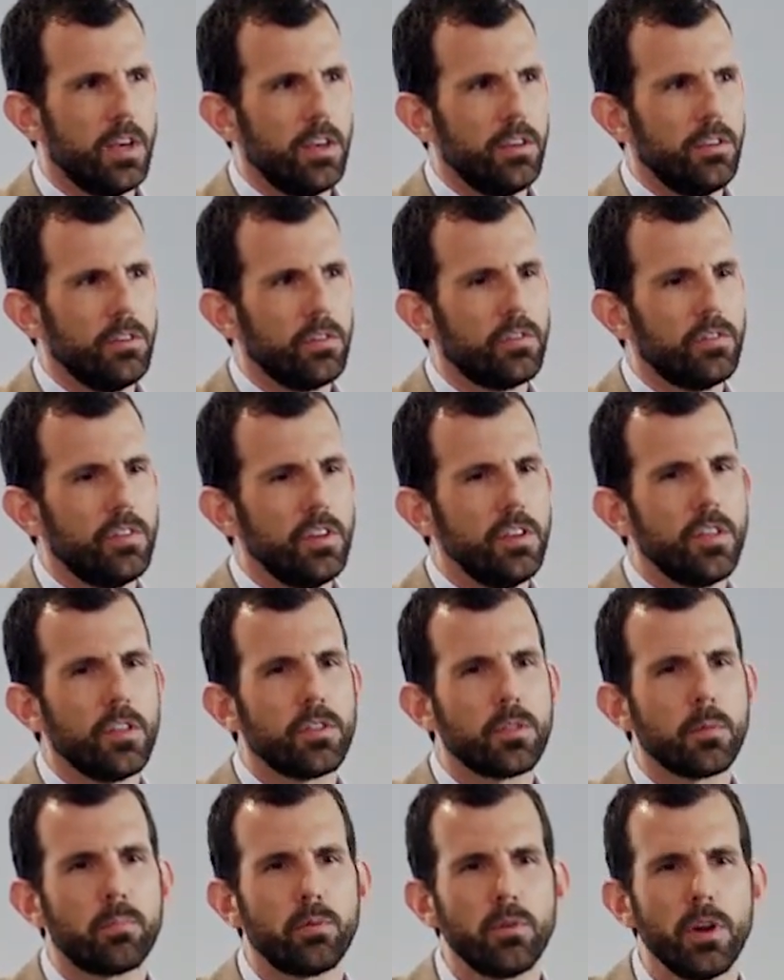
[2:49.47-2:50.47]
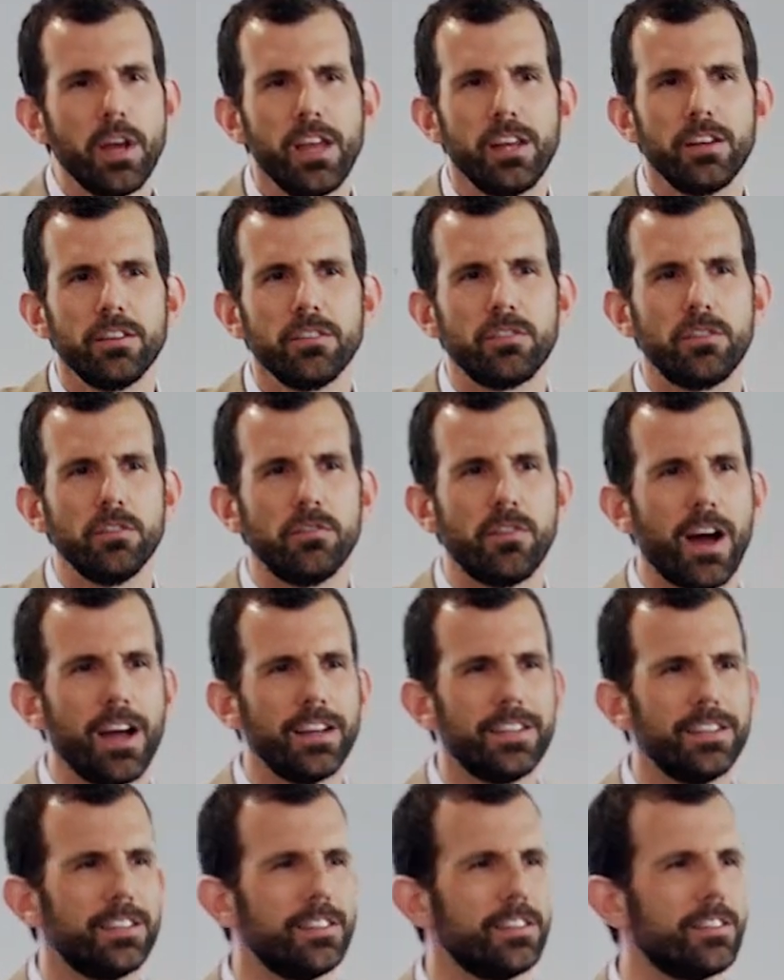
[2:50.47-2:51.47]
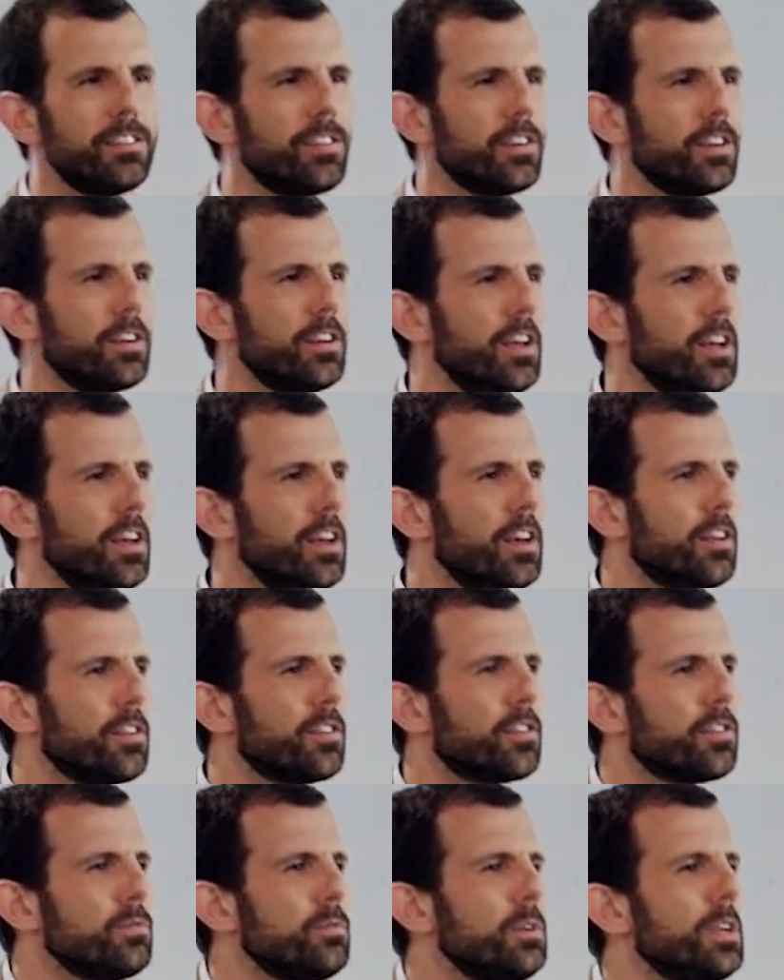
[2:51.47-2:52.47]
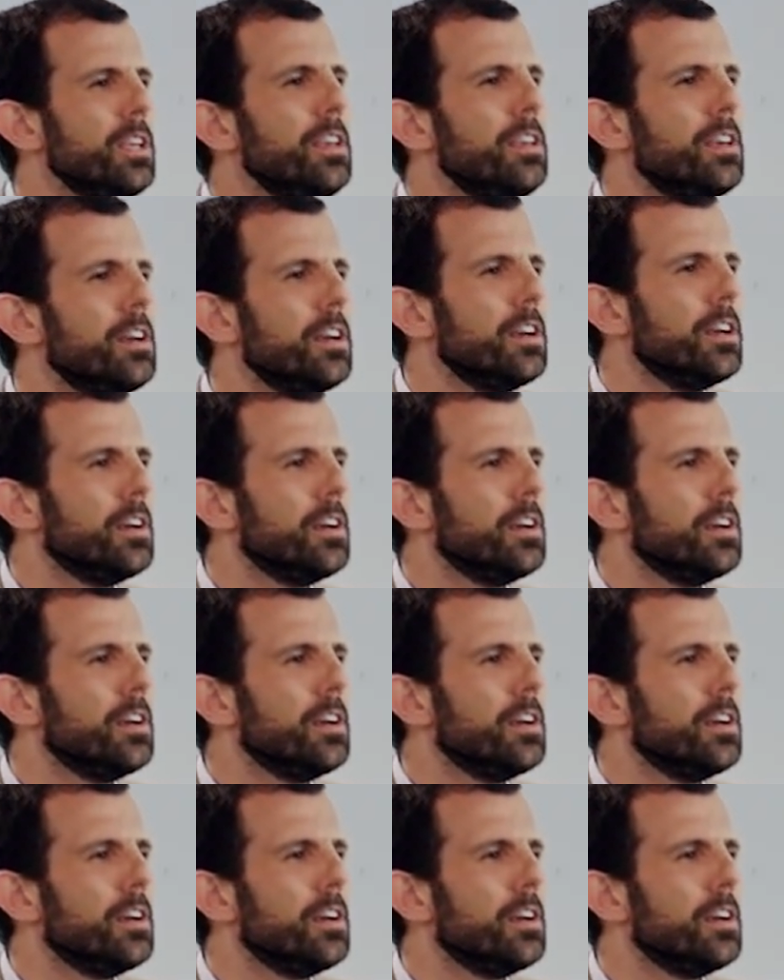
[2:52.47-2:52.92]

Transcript: you'll see that the brain is divided into three